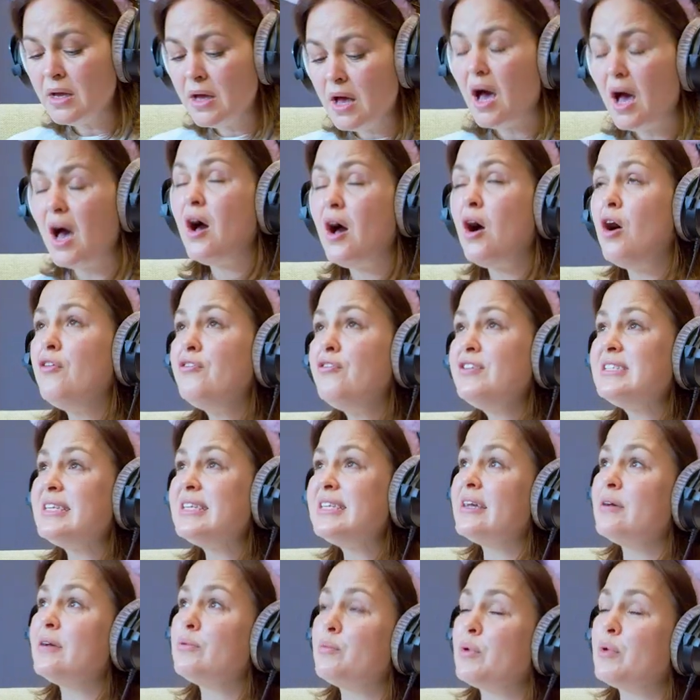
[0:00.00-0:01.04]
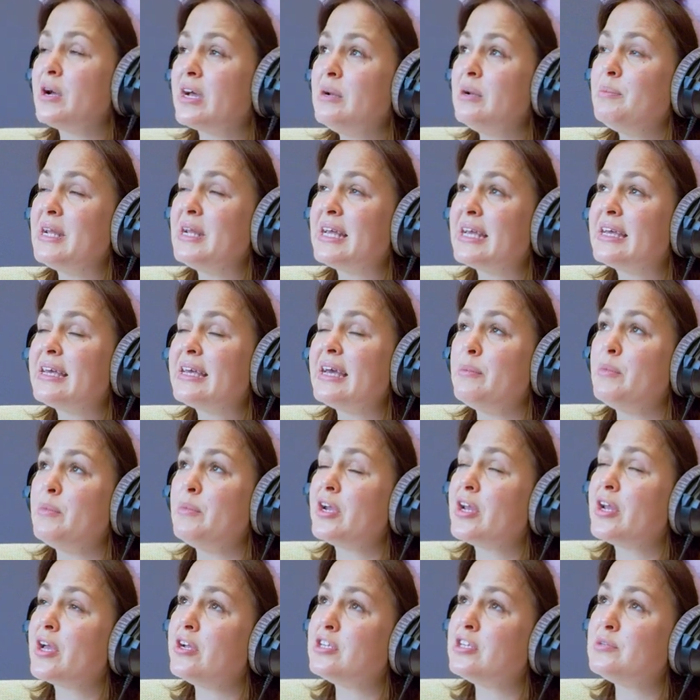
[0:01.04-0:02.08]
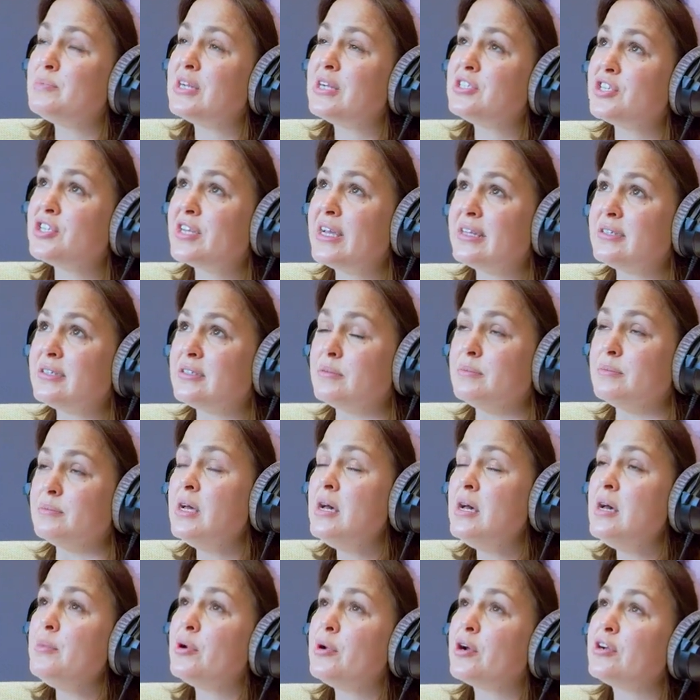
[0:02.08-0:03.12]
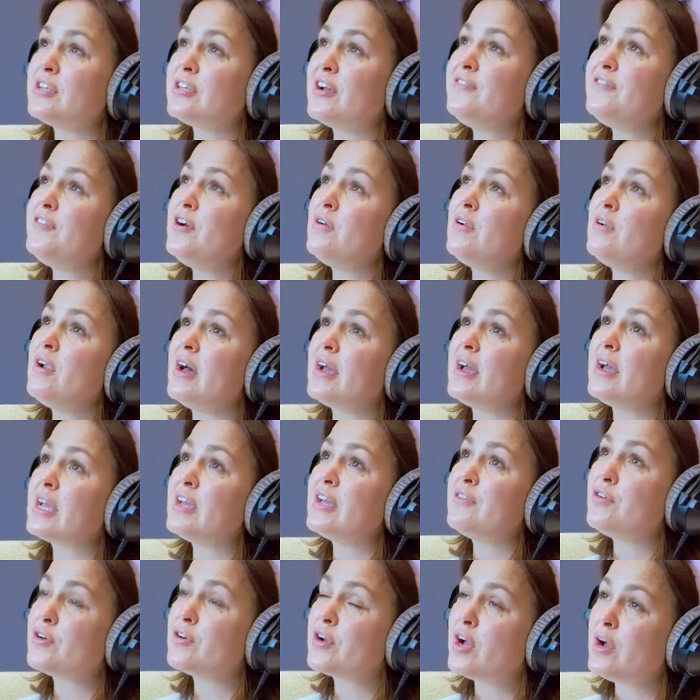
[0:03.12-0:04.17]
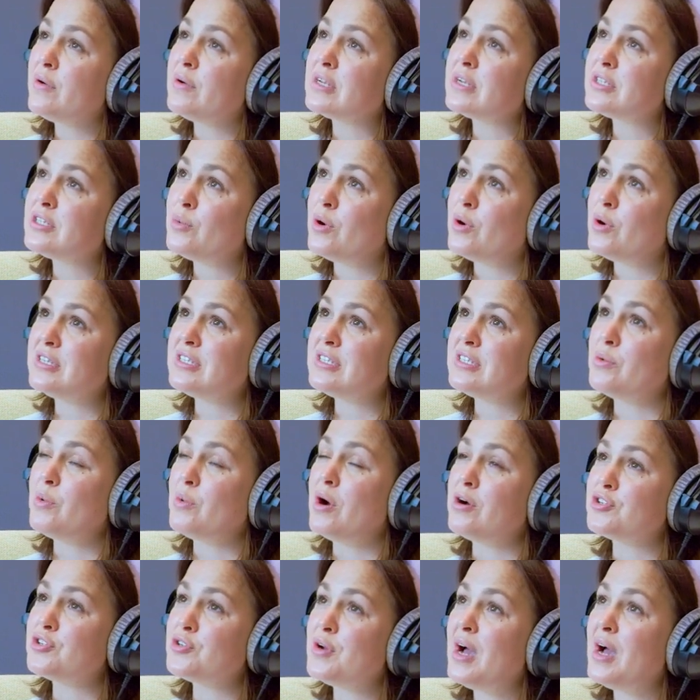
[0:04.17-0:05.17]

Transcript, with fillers: Obviously, we're going to blink again. We're going to go to Magic Kingdom, because I feel like if you're going to Walt Disney World, you